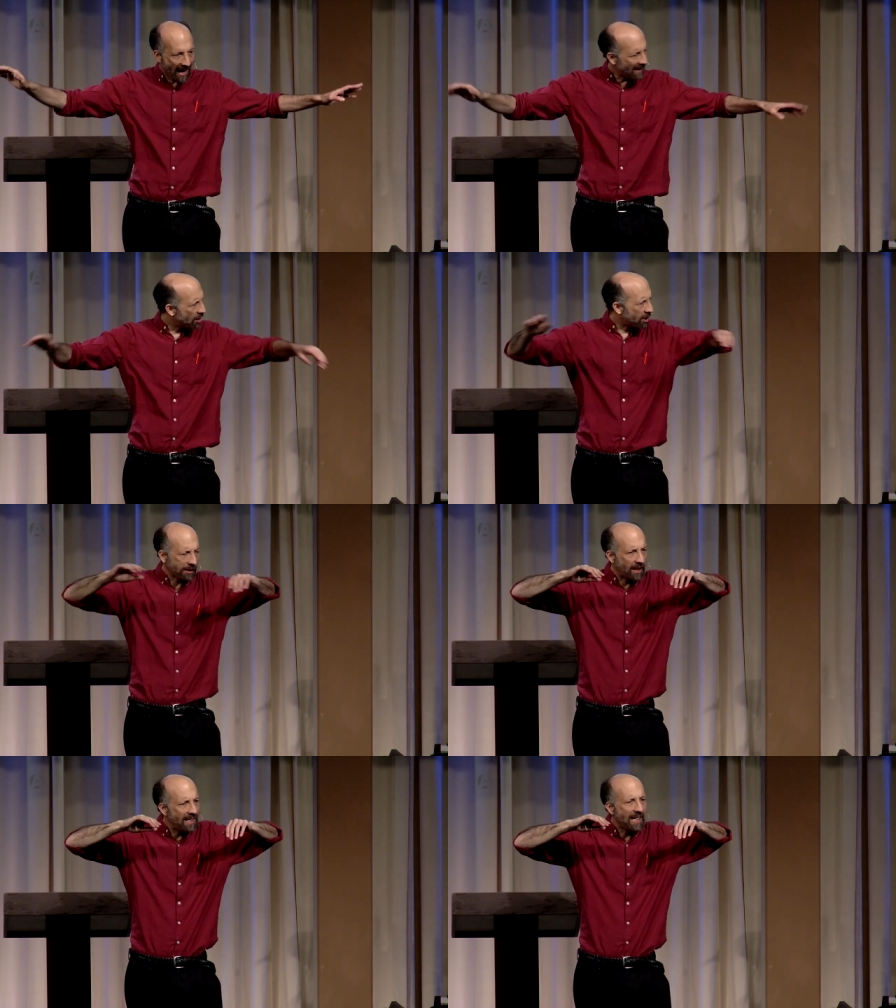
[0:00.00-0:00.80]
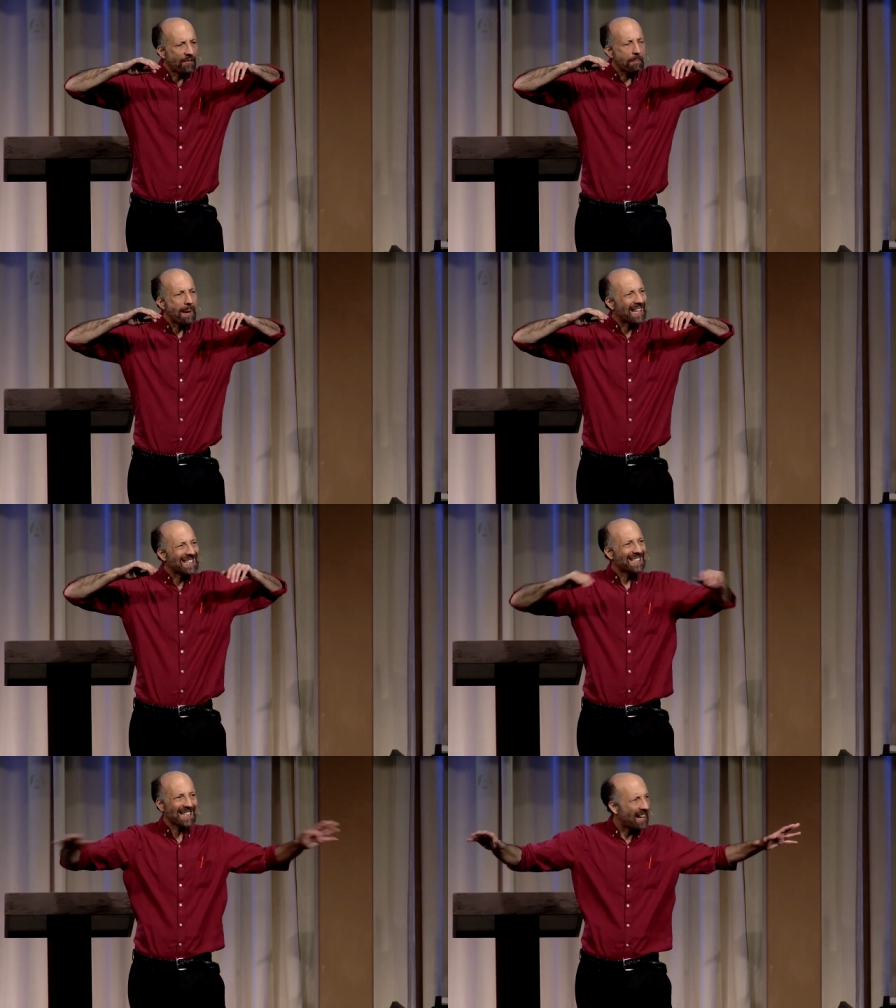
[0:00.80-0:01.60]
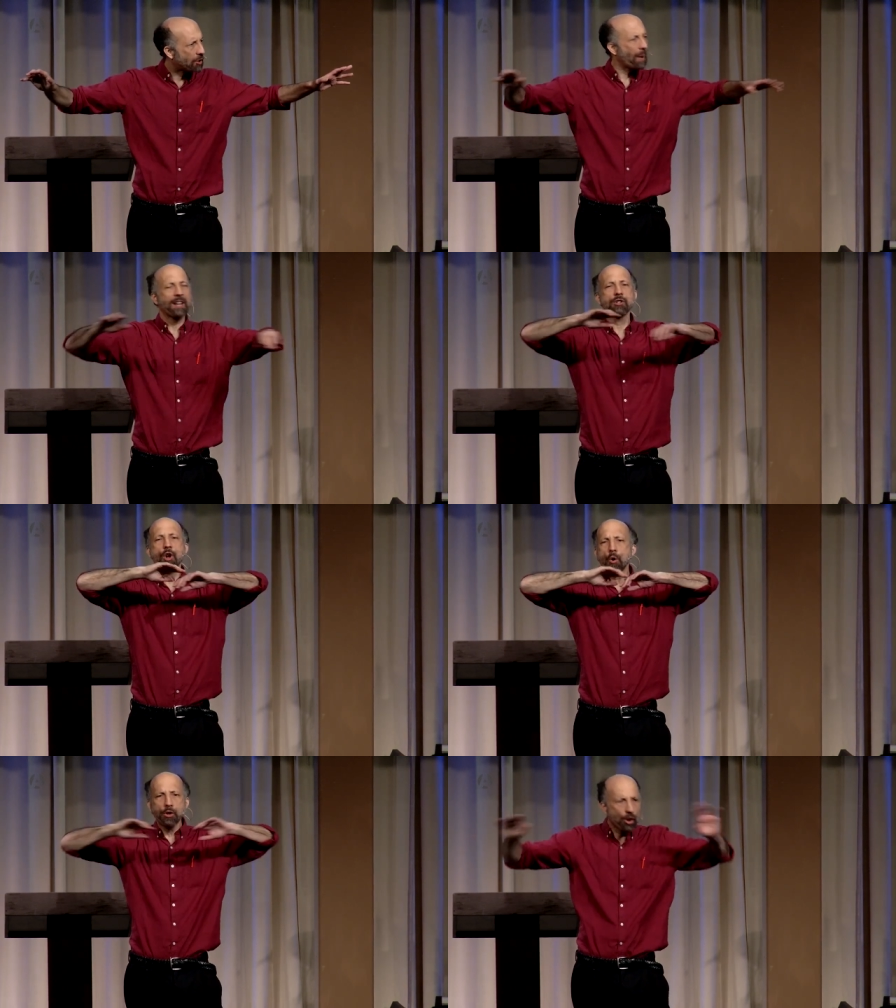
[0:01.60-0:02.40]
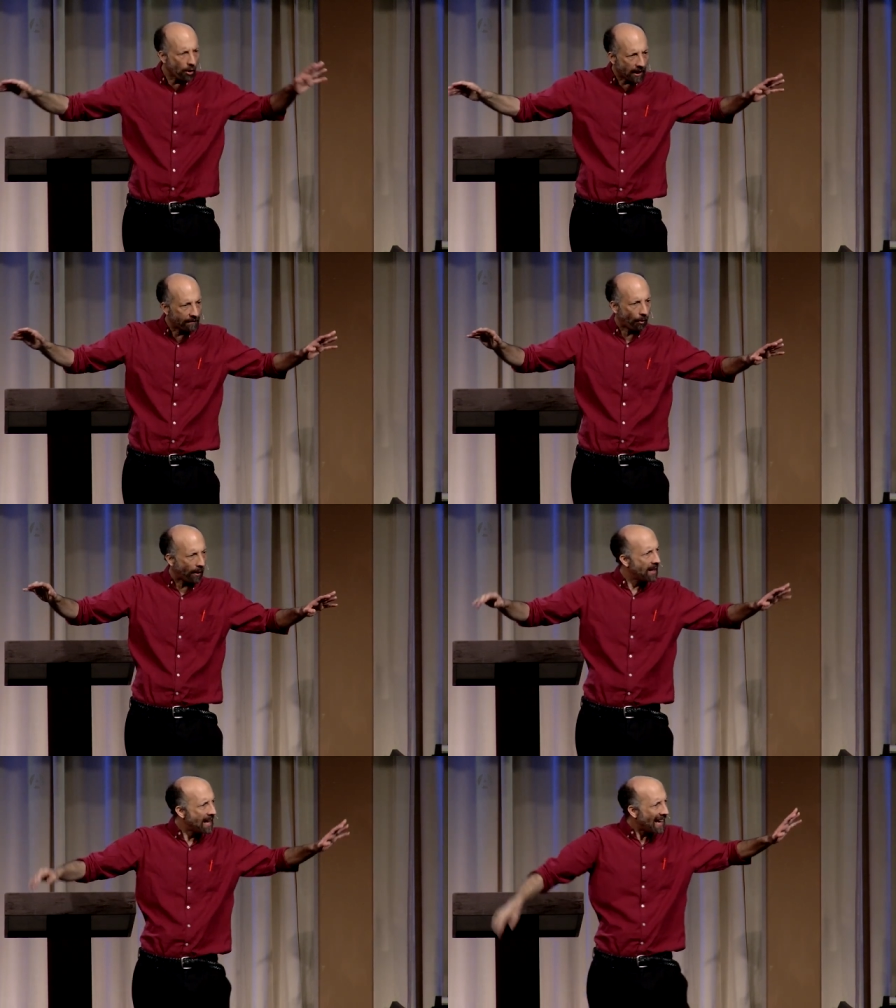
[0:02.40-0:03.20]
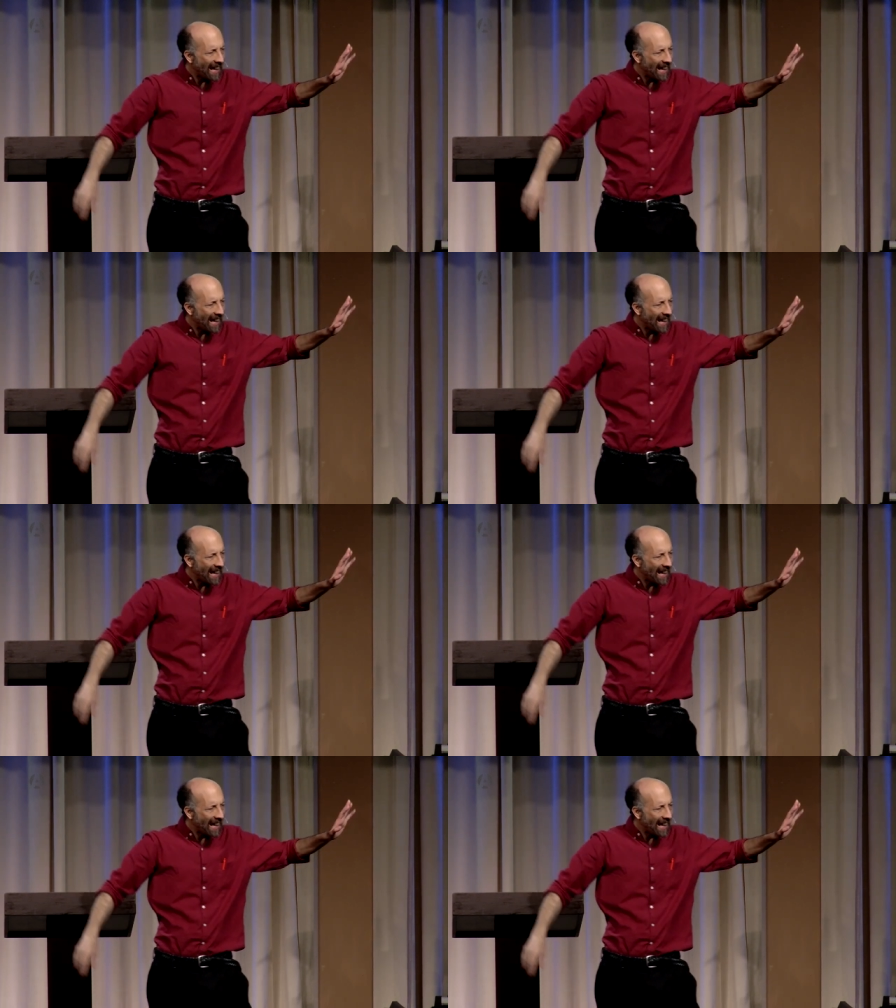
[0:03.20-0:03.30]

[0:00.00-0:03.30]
It just didn't even make sense. We had no yearning for it.